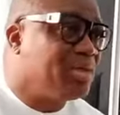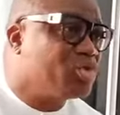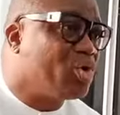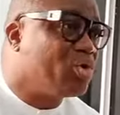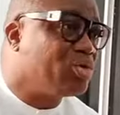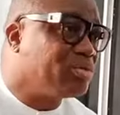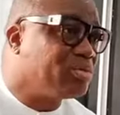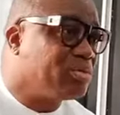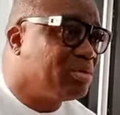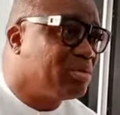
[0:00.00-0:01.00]
So
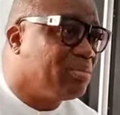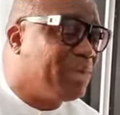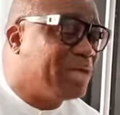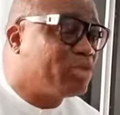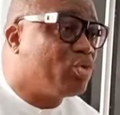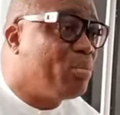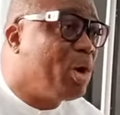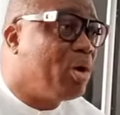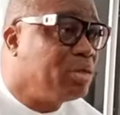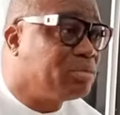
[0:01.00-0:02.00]
by
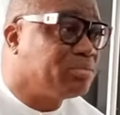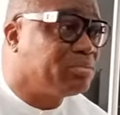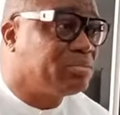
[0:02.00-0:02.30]
tomorrow,